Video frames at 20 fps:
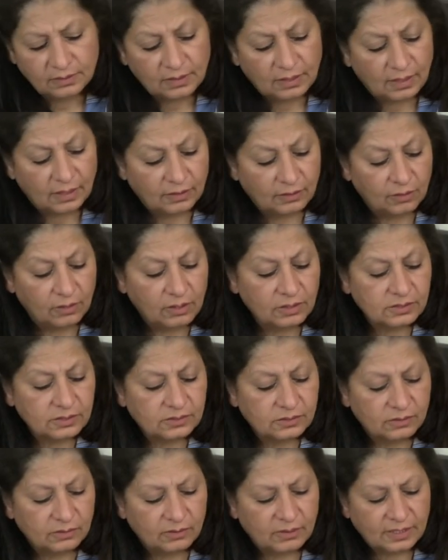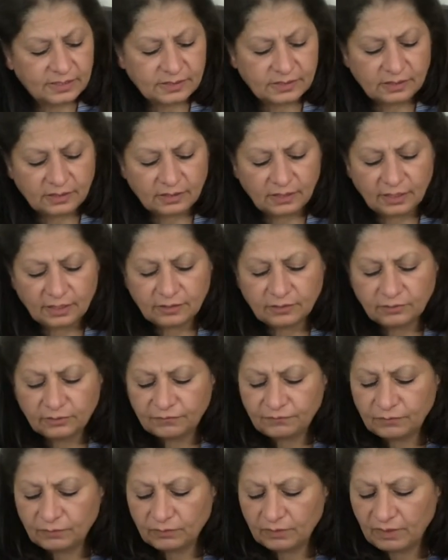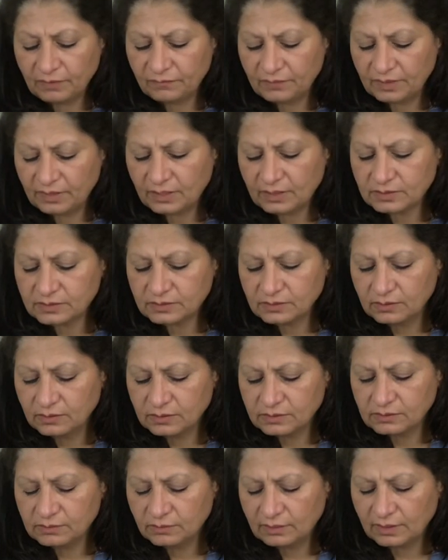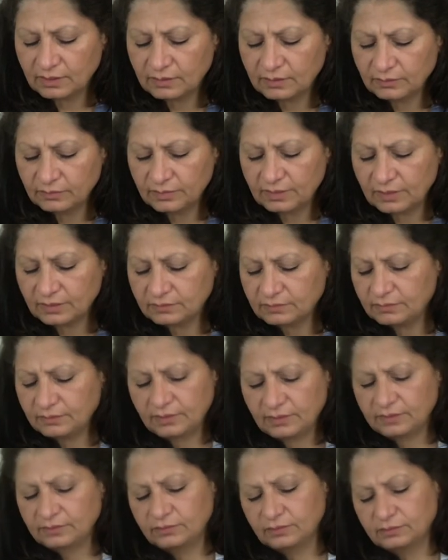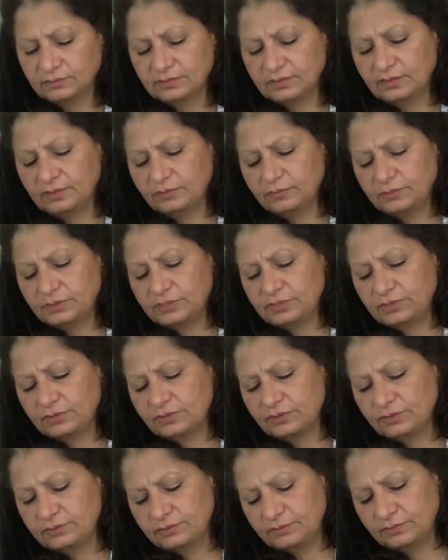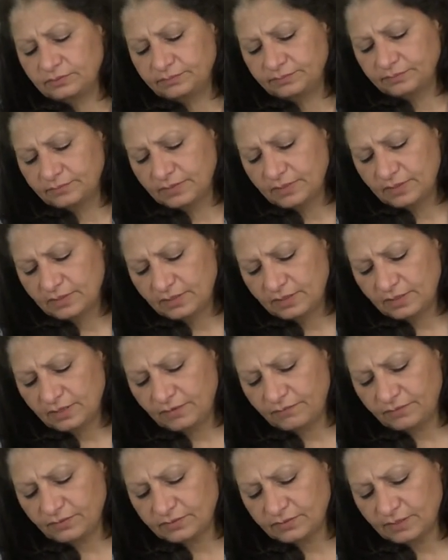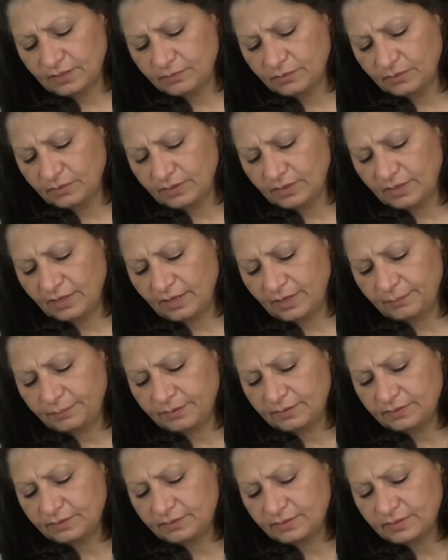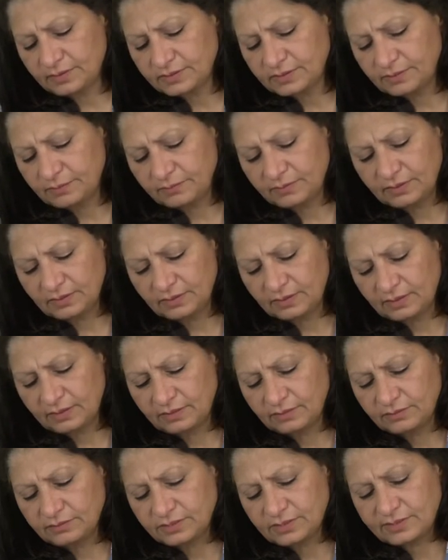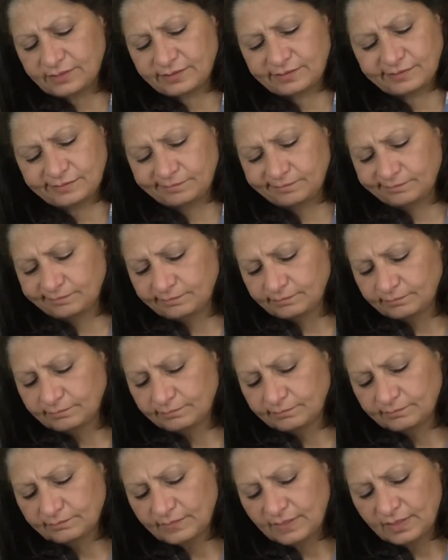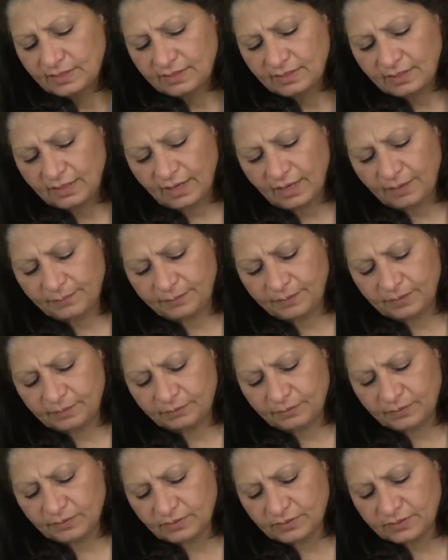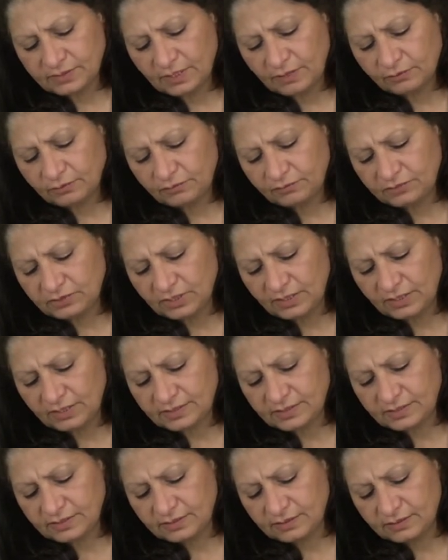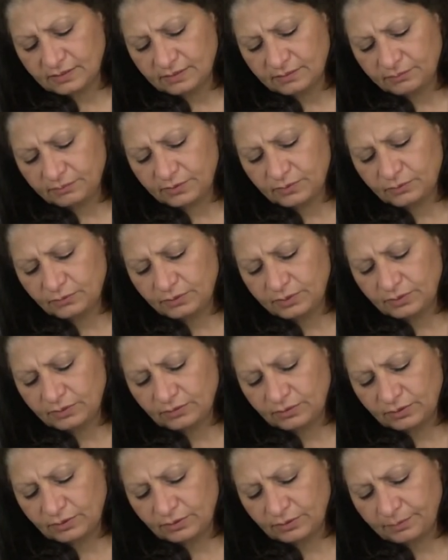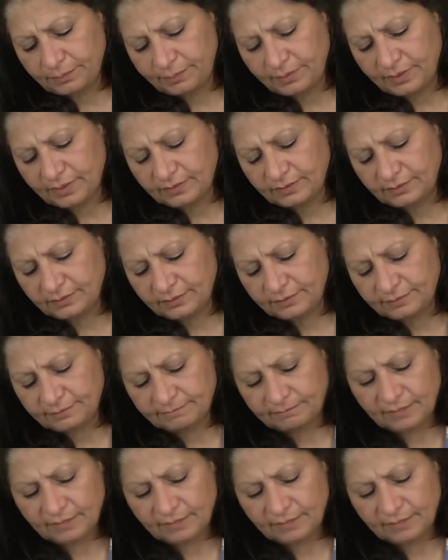and also i see like you know if you have an ex also like you know that they don't really wish you good every time you are happy there's something like you know just happen because out of jealousy between you and your partner